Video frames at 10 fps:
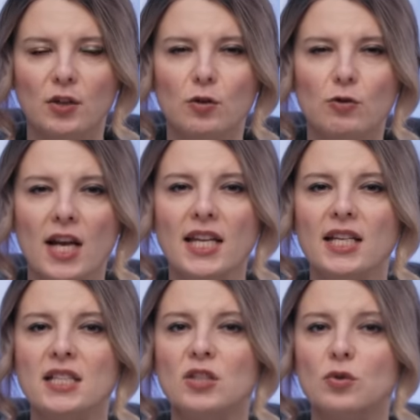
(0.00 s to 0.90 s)

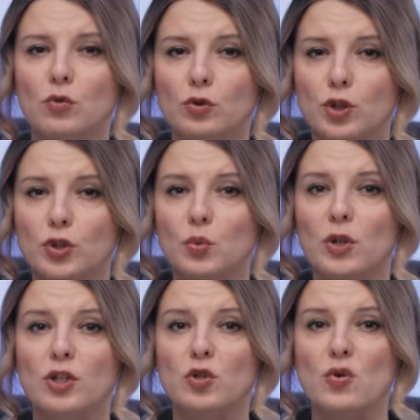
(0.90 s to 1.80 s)
Ukrainian soldiers
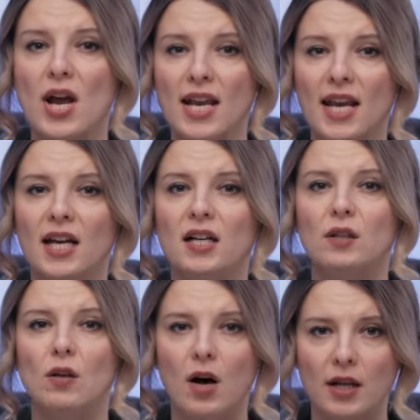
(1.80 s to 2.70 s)
were training a
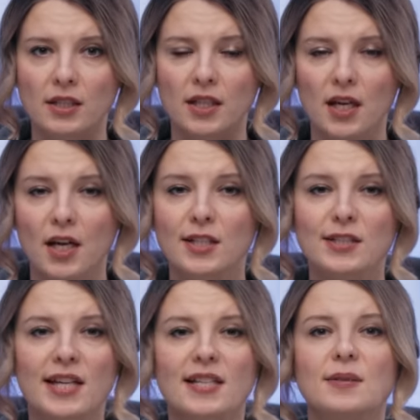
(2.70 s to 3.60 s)
lot,
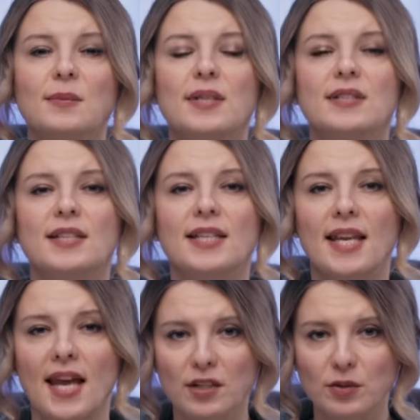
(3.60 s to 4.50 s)
together with
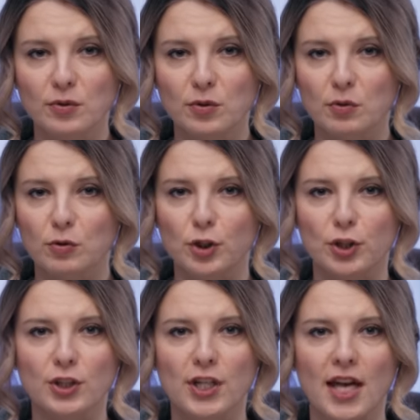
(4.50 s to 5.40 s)
NATO
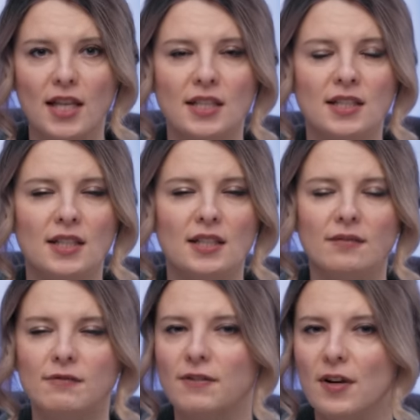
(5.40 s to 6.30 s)
soldiers and
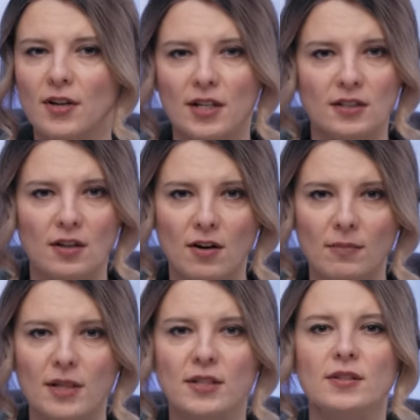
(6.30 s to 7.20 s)
various
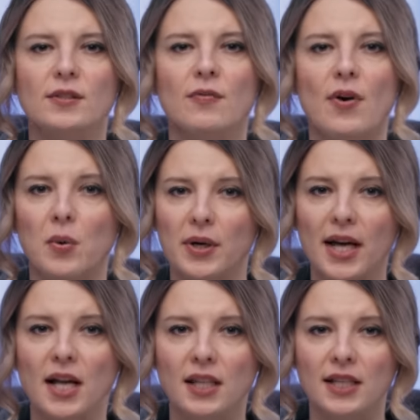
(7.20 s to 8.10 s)
armies of our
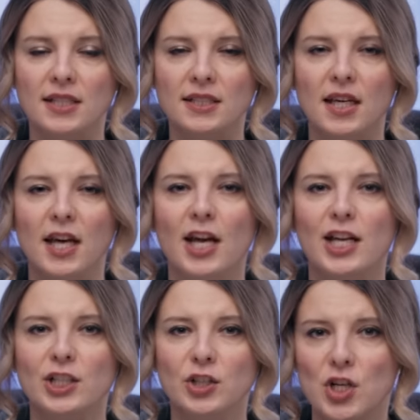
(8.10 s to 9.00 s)
allies,
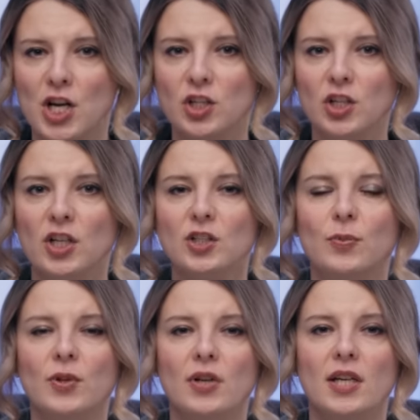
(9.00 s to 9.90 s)
exchanging
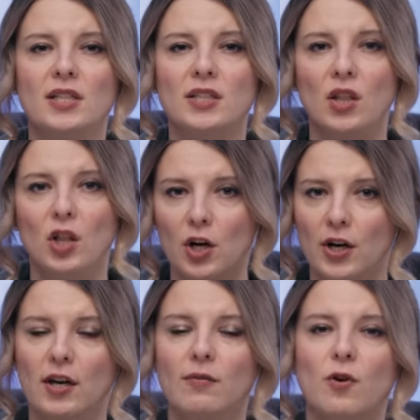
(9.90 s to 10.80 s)
experience,
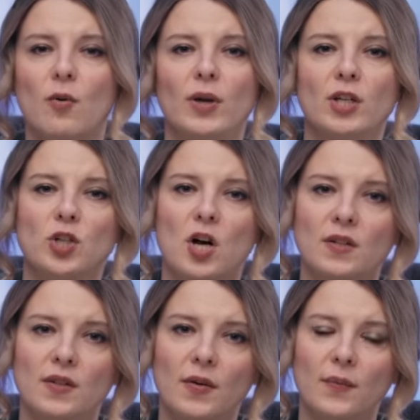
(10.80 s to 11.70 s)
learning from each
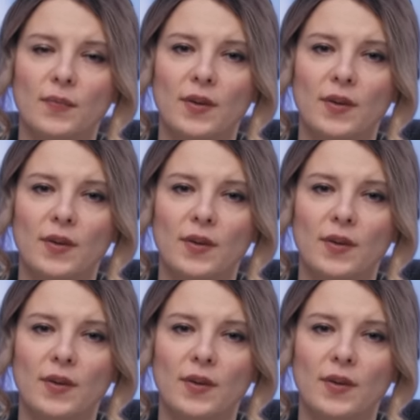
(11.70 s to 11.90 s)
other.